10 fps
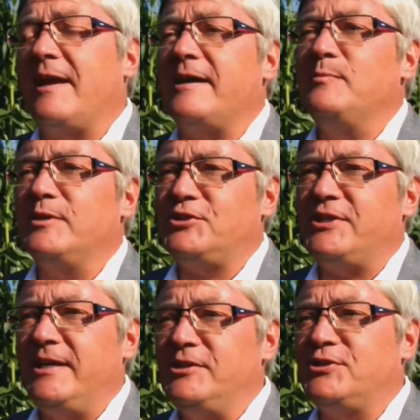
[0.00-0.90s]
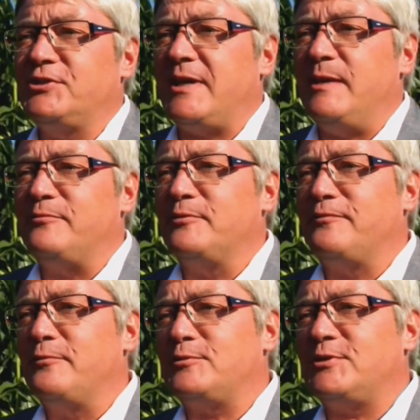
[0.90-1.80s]
climate change came for the
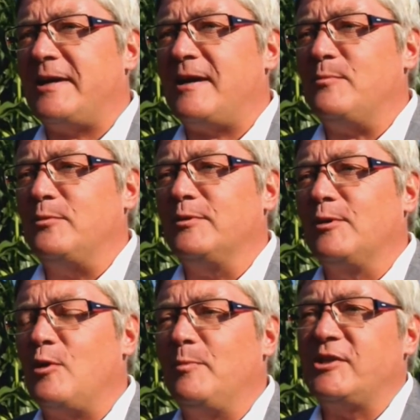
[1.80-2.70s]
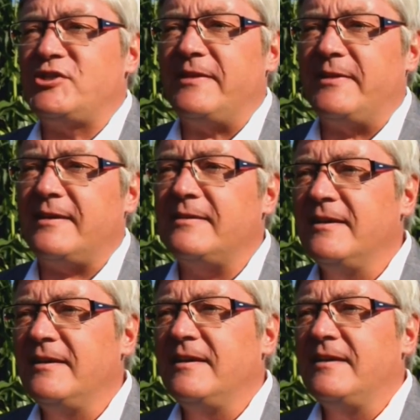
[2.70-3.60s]
first time on the global agenda
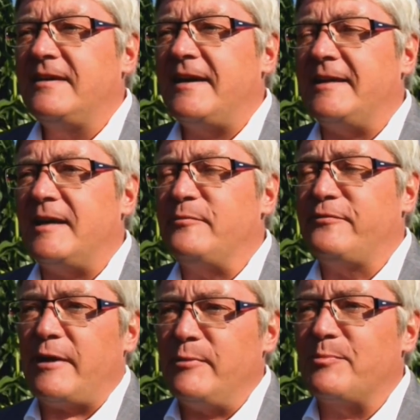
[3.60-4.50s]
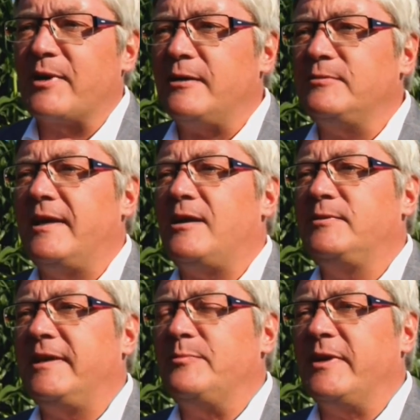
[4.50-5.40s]
and I'm very proud now
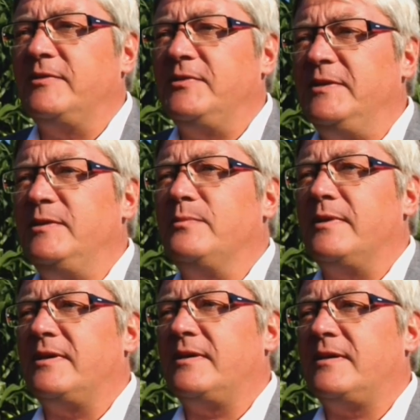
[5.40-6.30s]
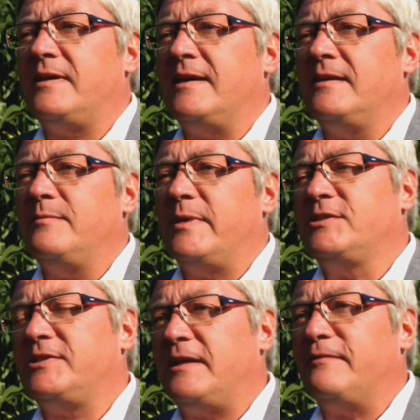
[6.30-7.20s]
that my team uh, and
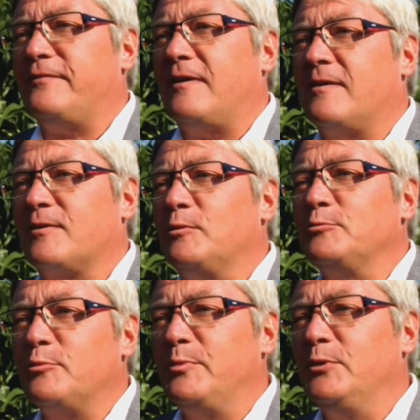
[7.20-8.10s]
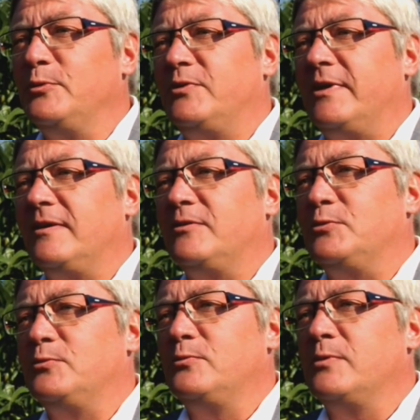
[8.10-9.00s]
myself are contributing
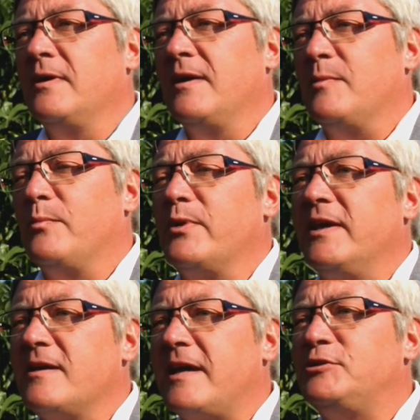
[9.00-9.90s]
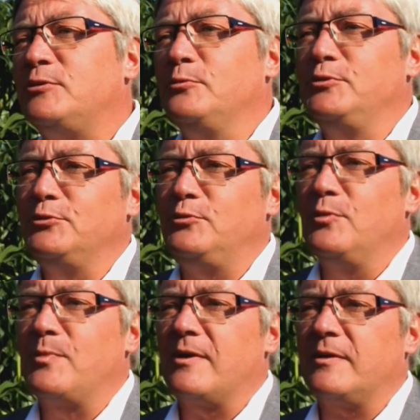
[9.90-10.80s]
to bringing a solution to
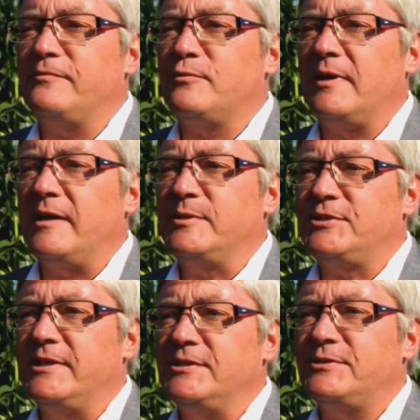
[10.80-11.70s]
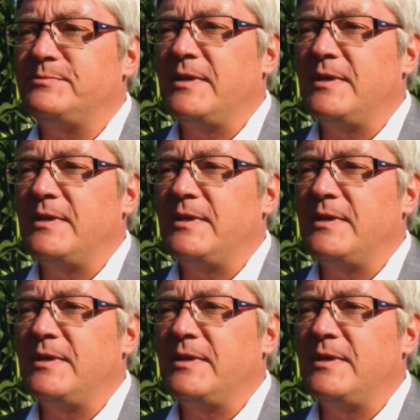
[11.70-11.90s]
the market for climate change.